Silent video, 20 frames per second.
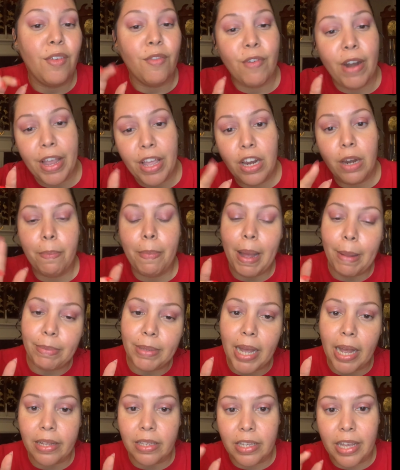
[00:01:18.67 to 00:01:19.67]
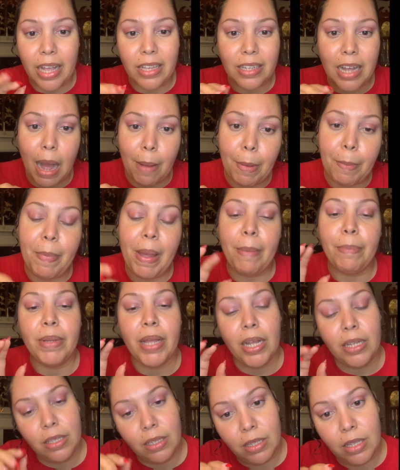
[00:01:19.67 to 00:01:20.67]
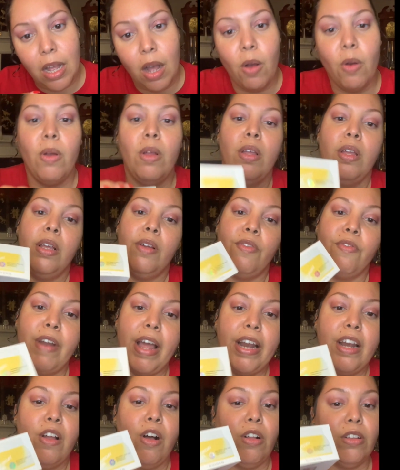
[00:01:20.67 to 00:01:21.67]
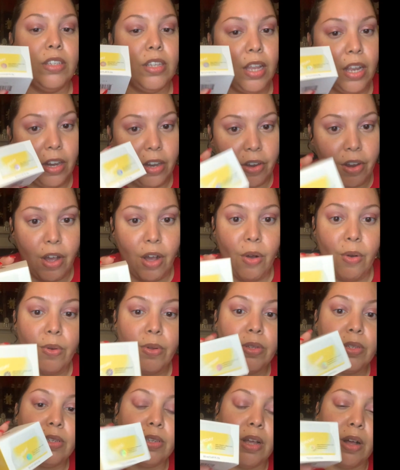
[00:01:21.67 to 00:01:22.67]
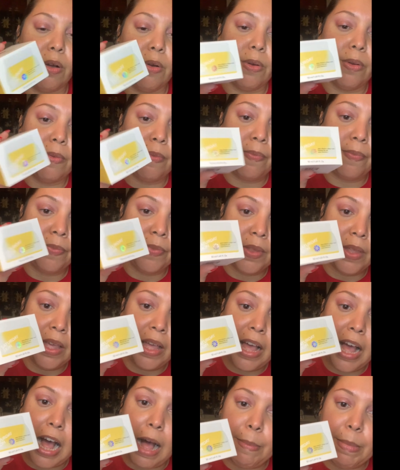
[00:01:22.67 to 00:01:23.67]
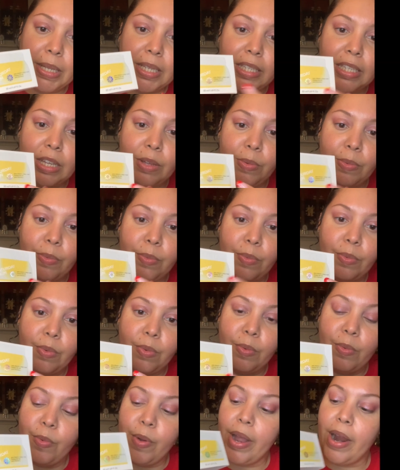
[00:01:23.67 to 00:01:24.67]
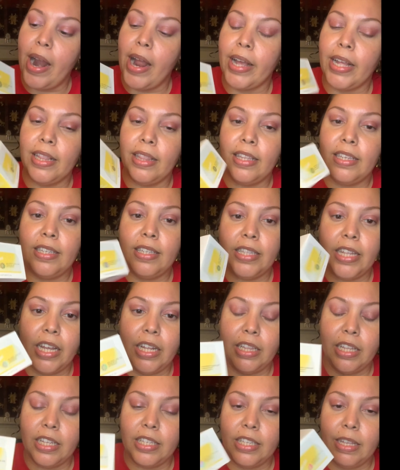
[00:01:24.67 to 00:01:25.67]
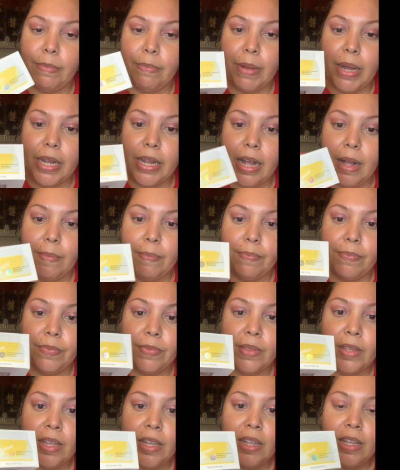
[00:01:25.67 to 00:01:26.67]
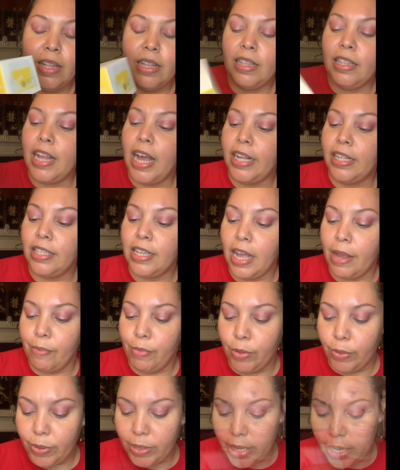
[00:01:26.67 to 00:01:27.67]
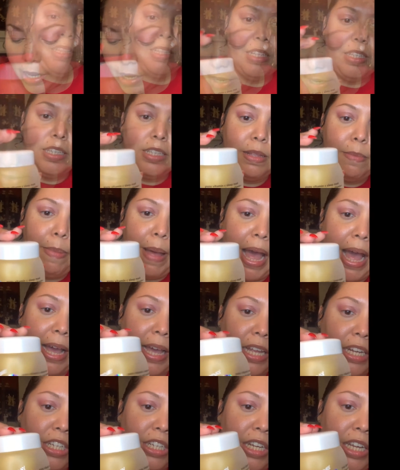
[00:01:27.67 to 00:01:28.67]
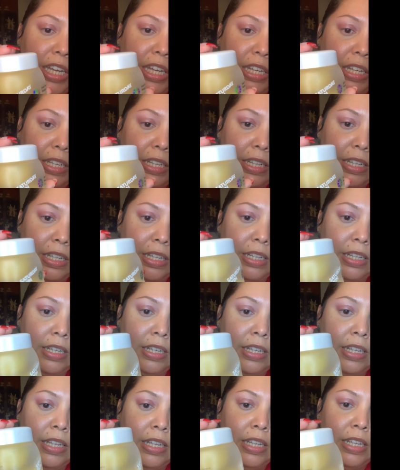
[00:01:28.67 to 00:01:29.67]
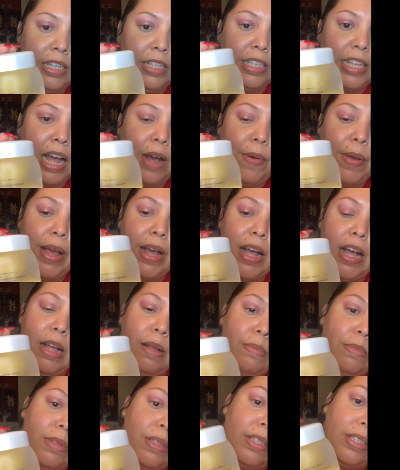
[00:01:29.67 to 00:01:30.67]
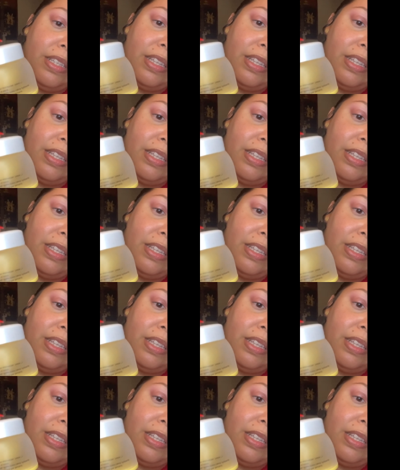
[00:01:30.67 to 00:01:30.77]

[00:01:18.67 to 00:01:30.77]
Regular peptides, yes. Copper peptides, no. Retinols, no. So I'm gonna see where I can stick this in my nighttime routine. This is the packaging. How it comes.